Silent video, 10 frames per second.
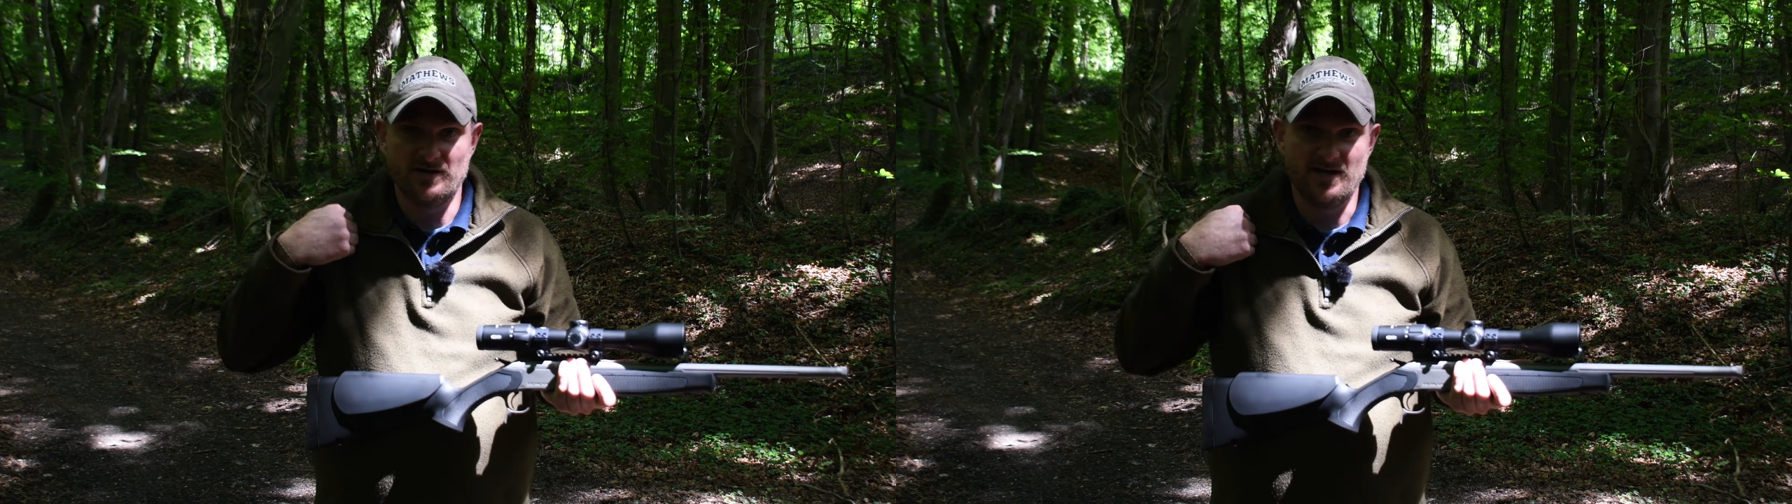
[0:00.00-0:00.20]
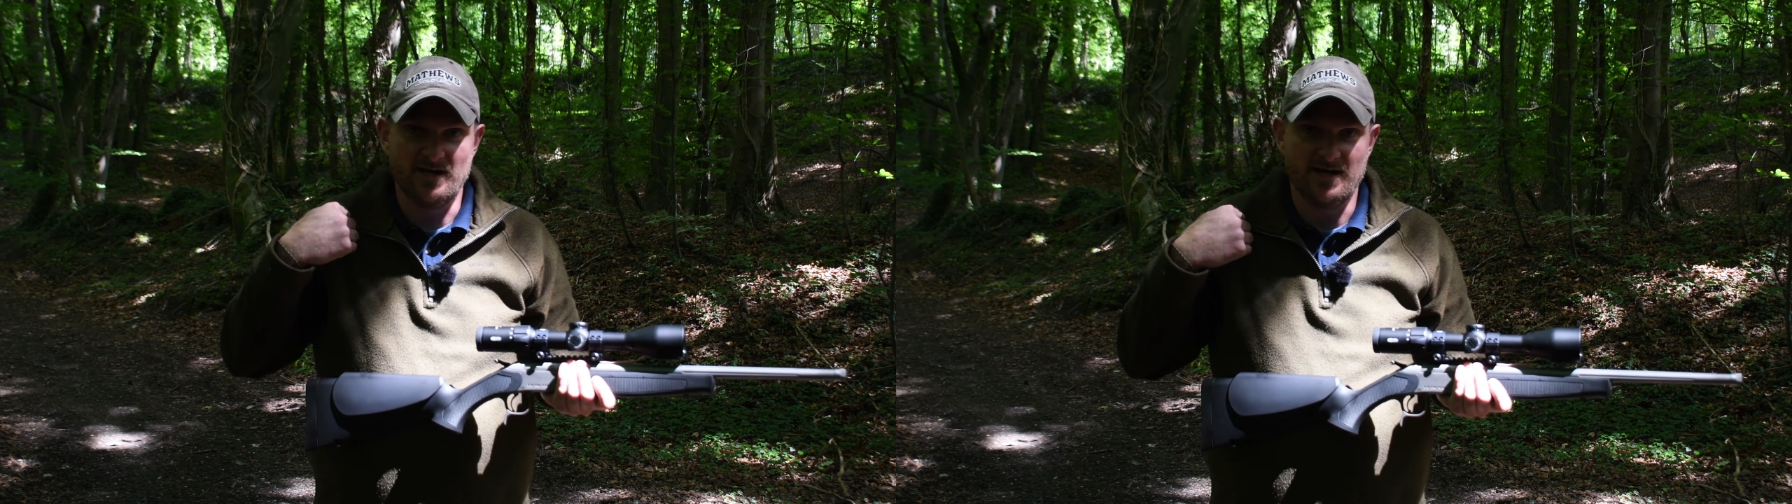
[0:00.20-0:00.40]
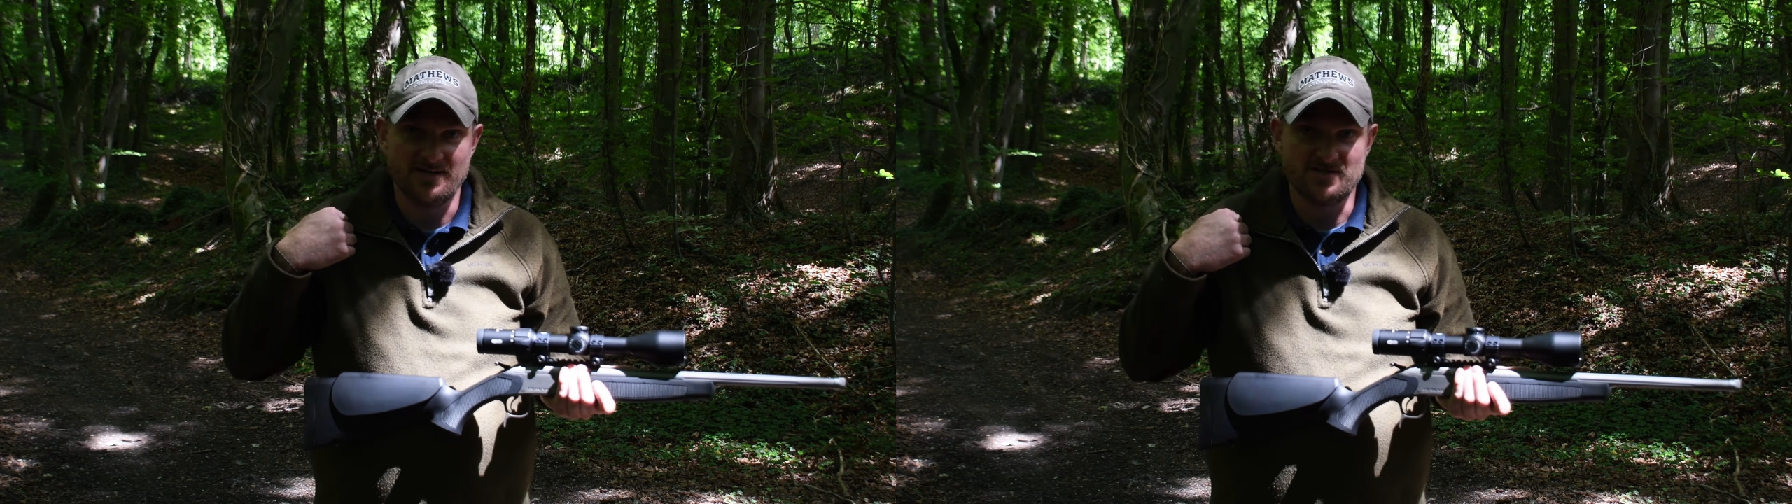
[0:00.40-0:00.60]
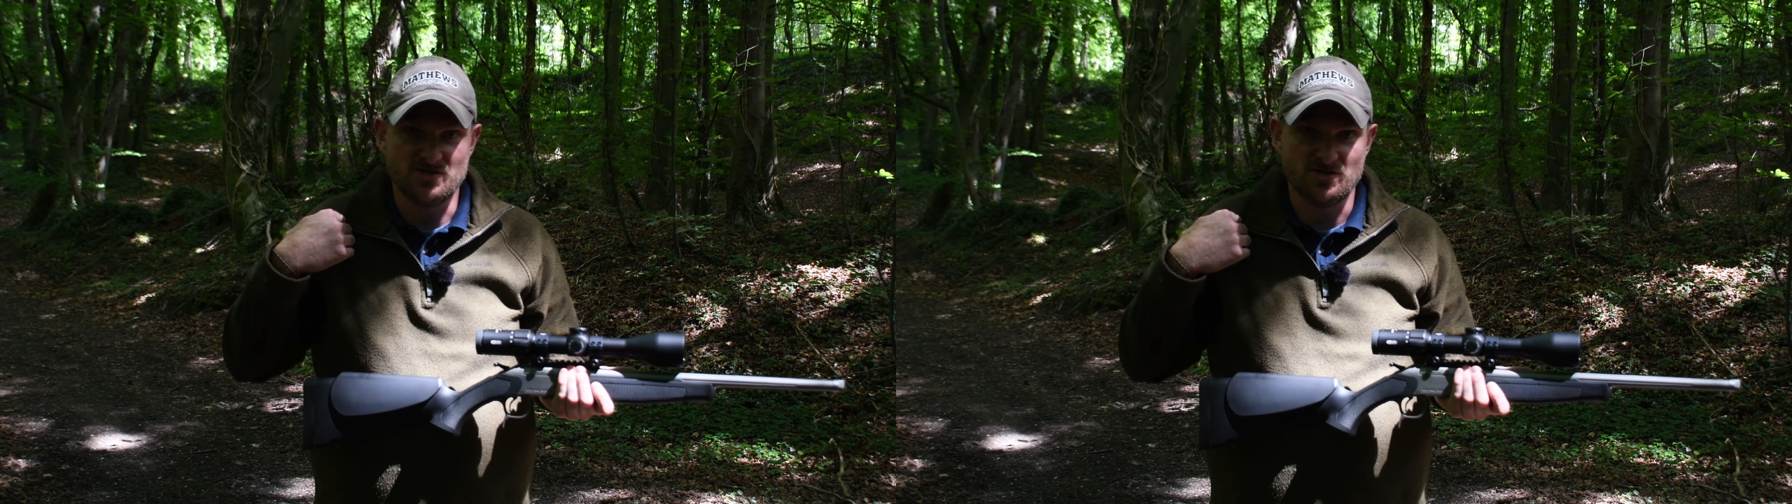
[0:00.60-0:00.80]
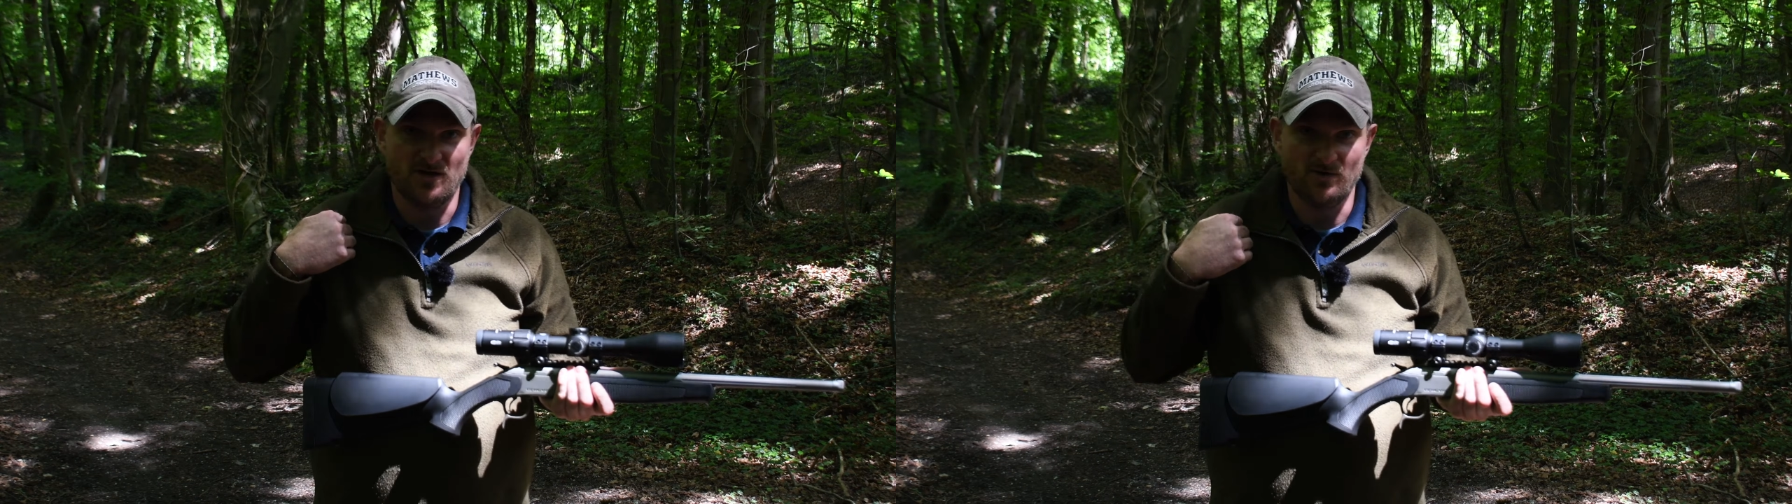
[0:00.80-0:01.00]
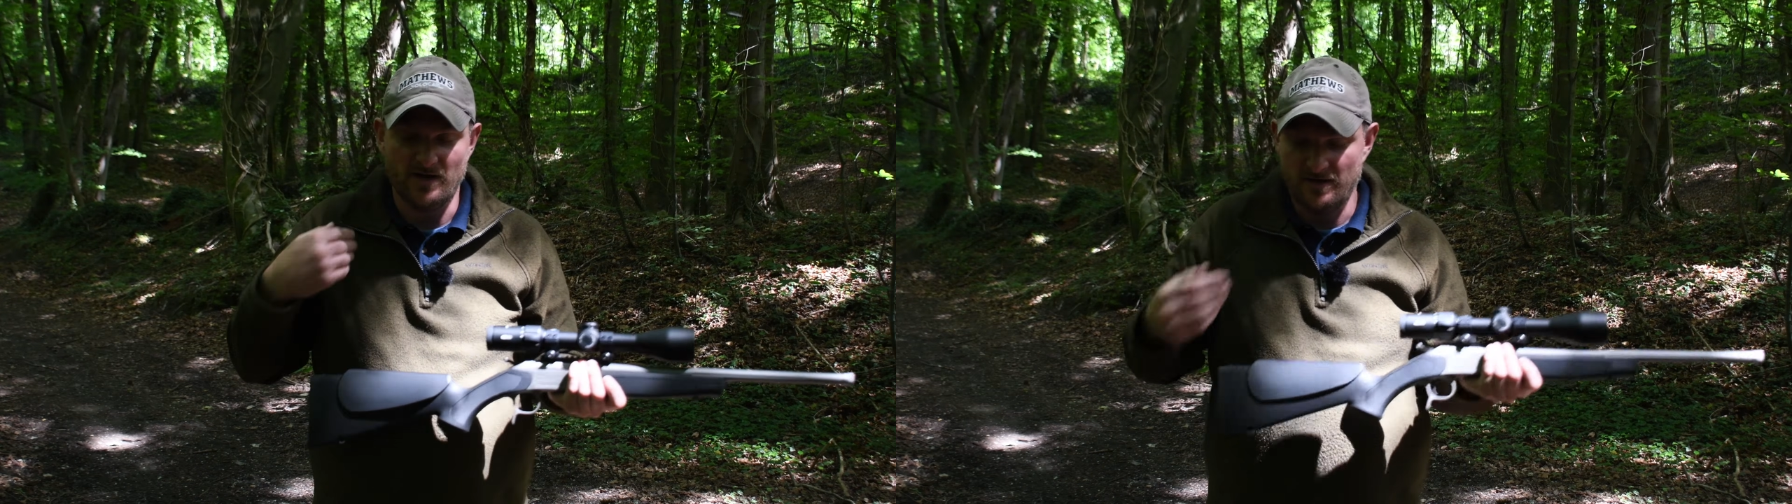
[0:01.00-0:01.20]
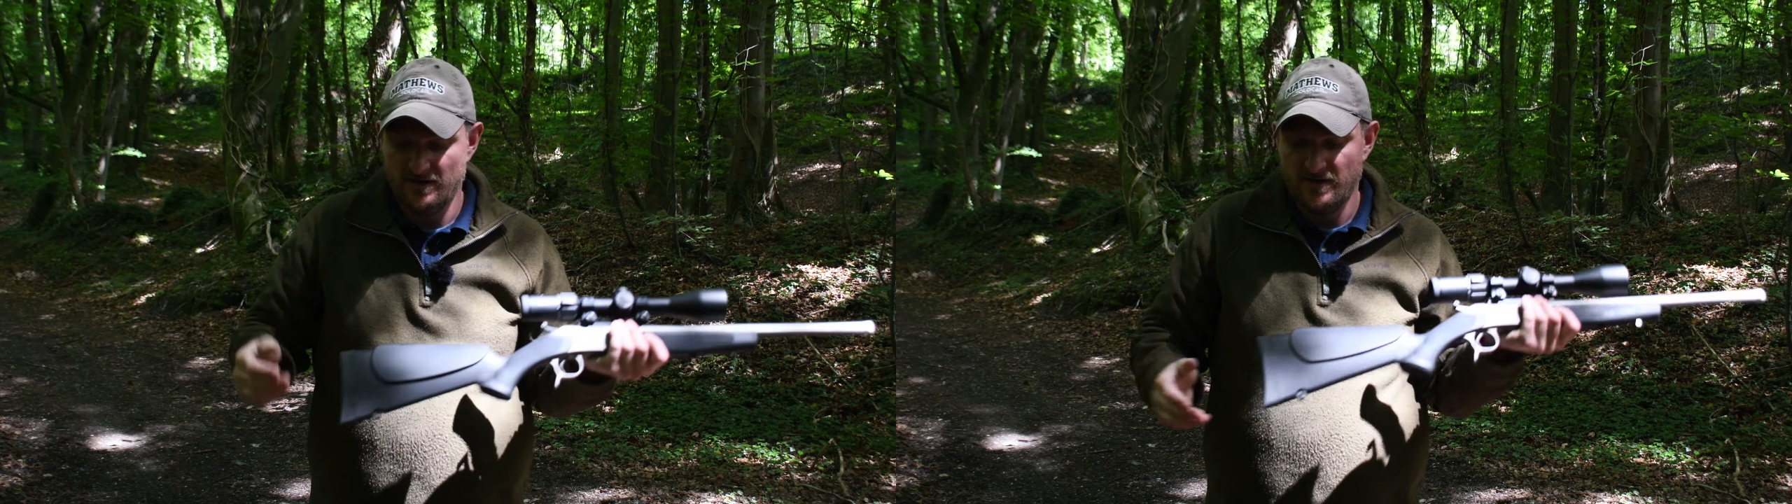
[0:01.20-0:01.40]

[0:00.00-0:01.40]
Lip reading: linear into the shoulder.